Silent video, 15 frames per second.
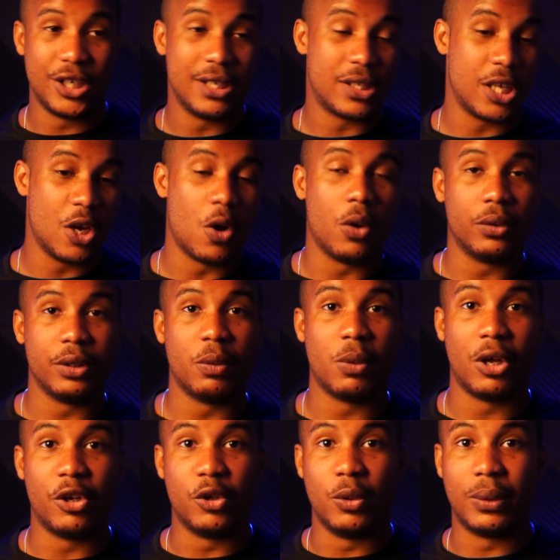She is the only
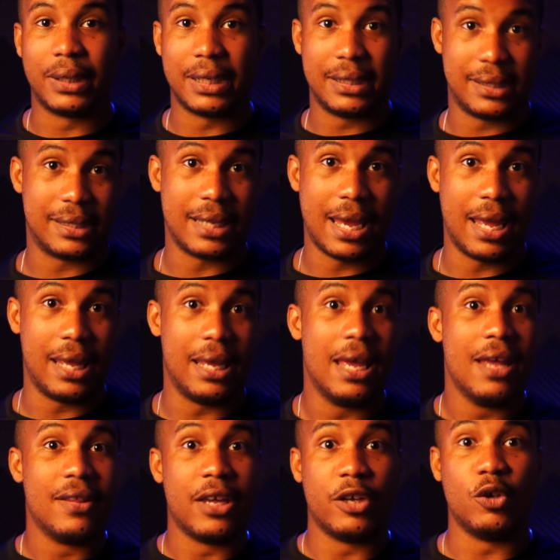one who can
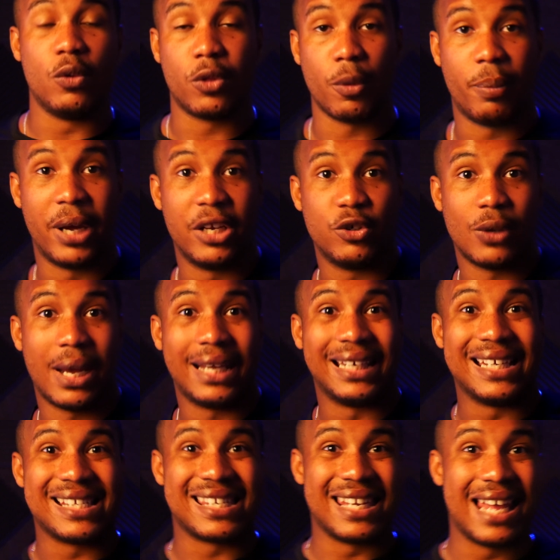say that Uther
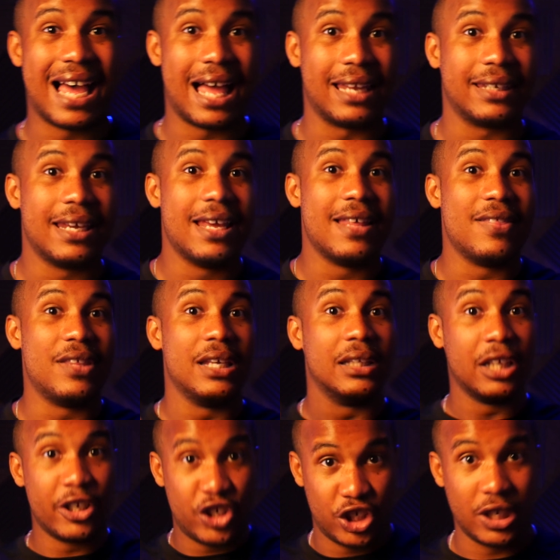Pendragon is not
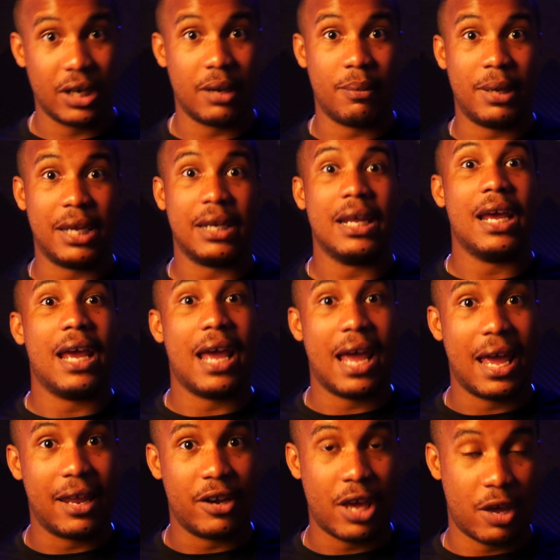the legitimate
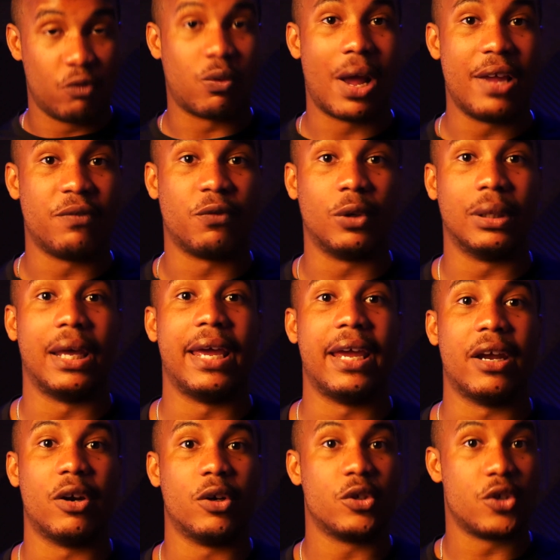and rightful
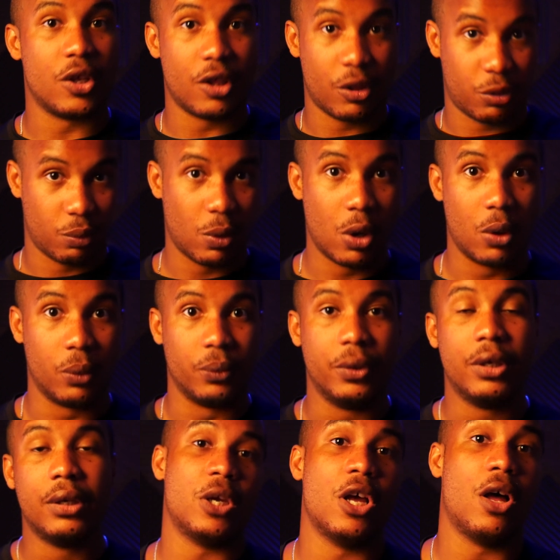heir to the throne.
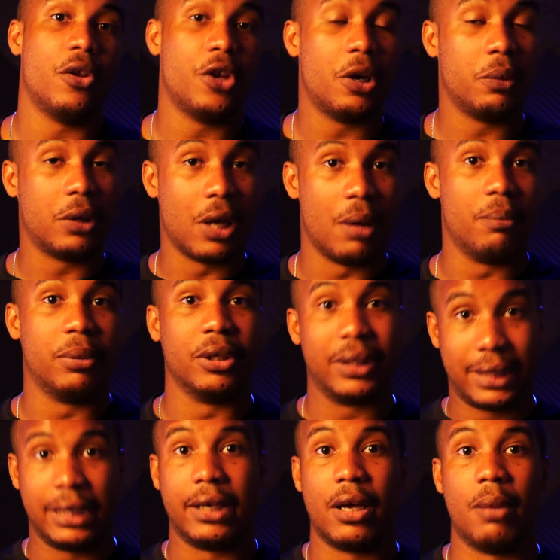As we all know,
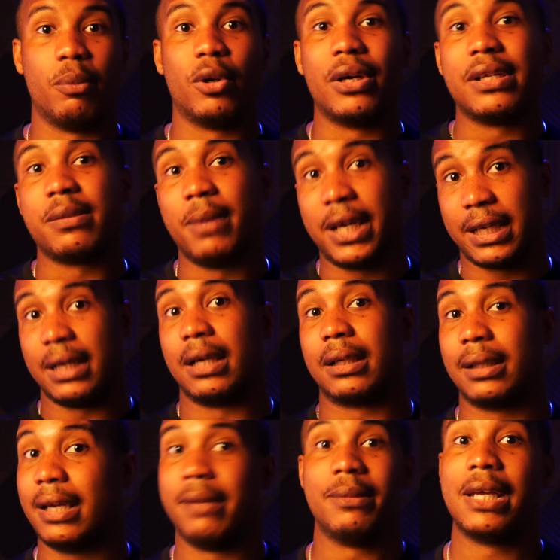King Cumber is making
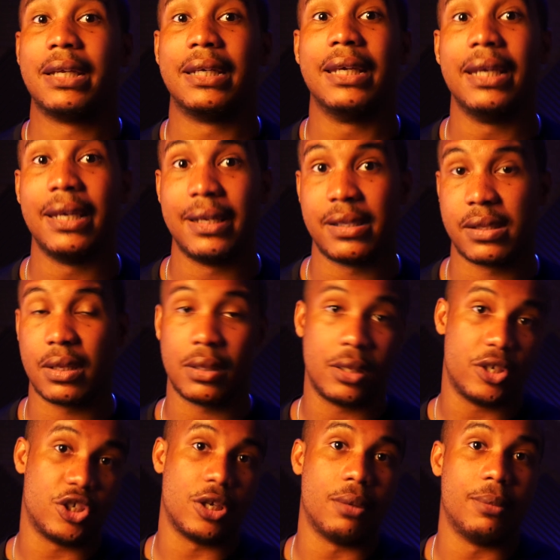a claim that he is the
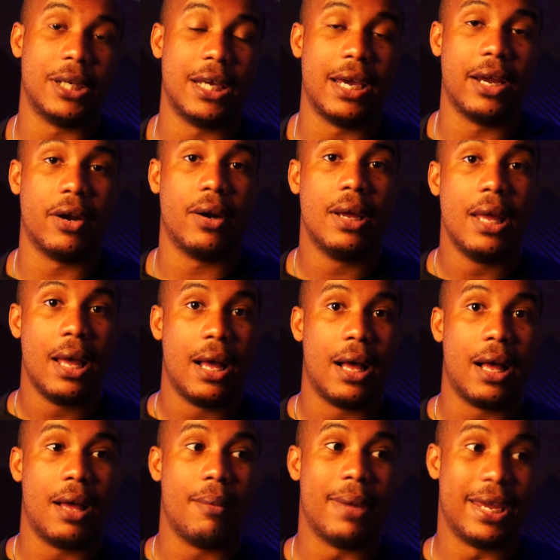legitimate heir,
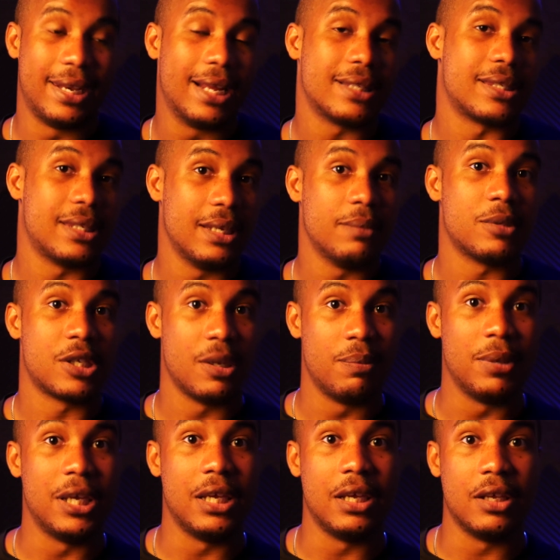and that seems
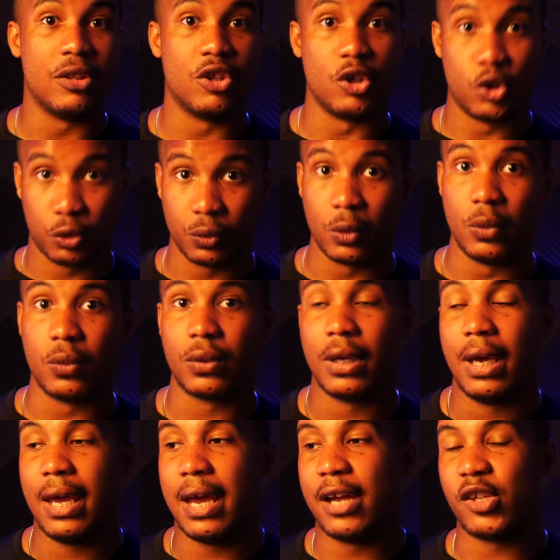to be the truth.